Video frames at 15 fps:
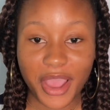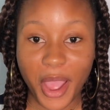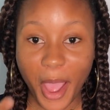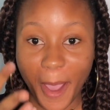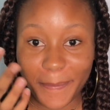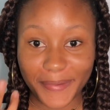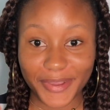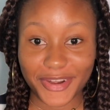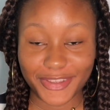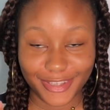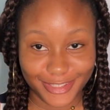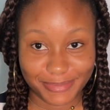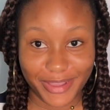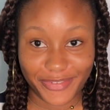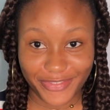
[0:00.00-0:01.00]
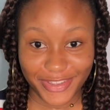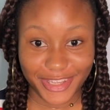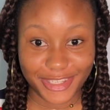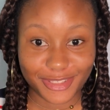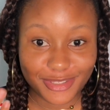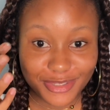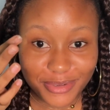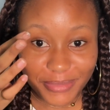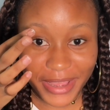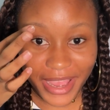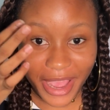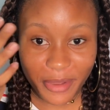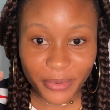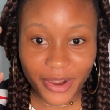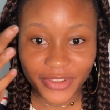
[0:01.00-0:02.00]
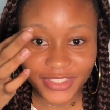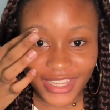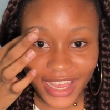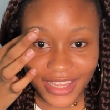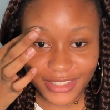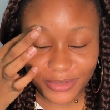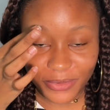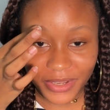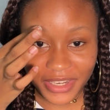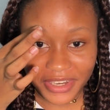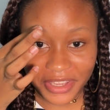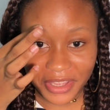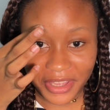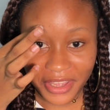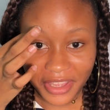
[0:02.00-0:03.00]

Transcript: I'm gonna use my fingers to do my eyebrows, guys, really.